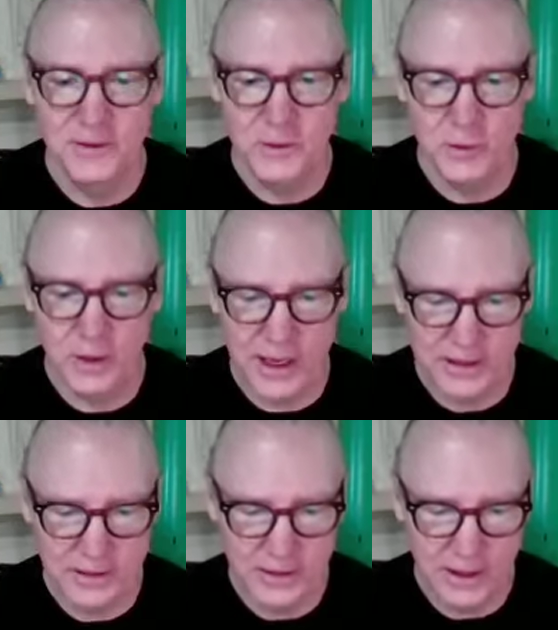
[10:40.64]

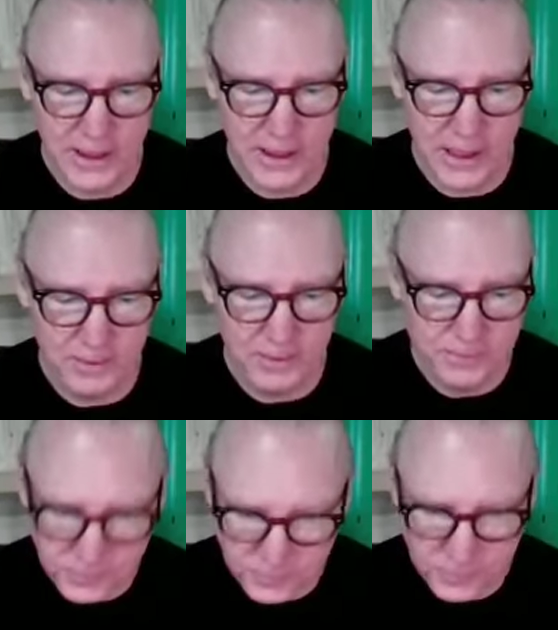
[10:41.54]
relax and let it happen.
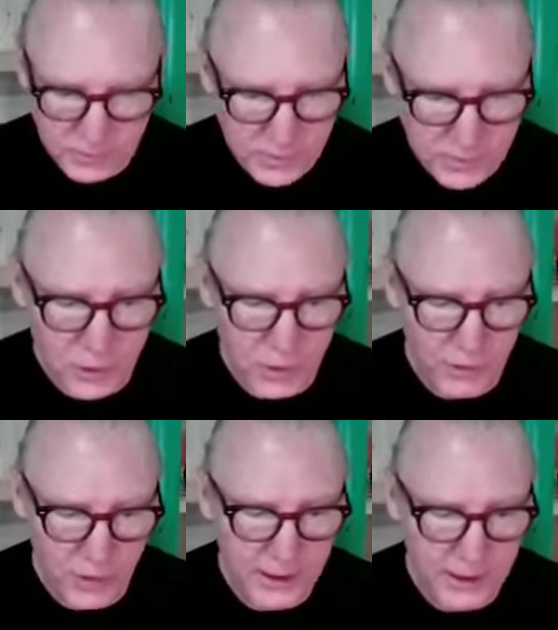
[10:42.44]
Good
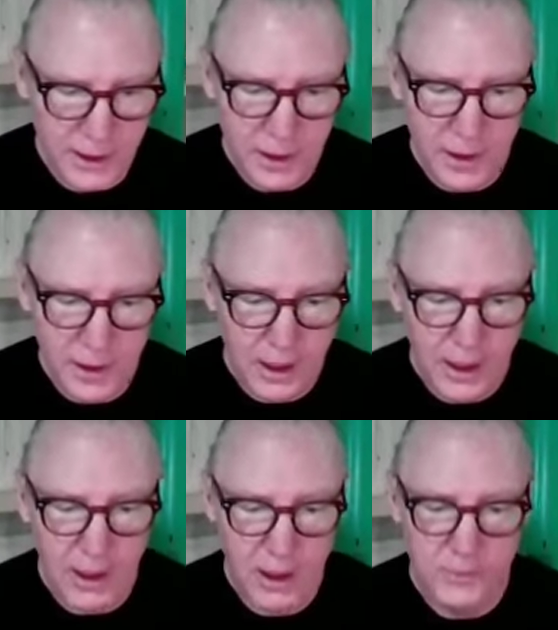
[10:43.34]
advice.
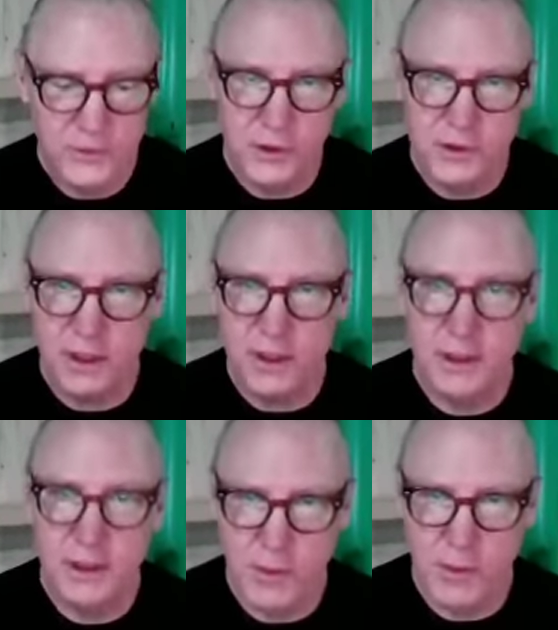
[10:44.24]
So you studied
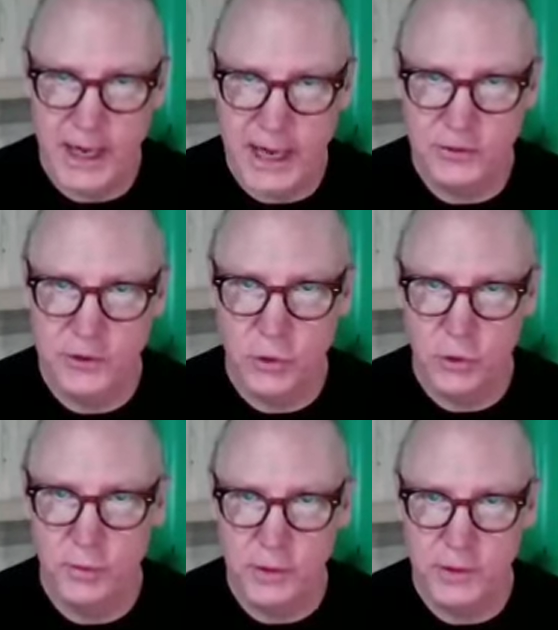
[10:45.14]
at the Manhattan
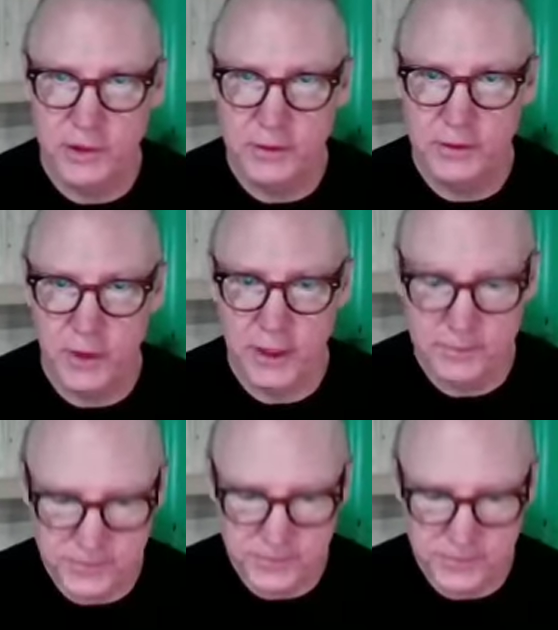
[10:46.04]
School of Music, right?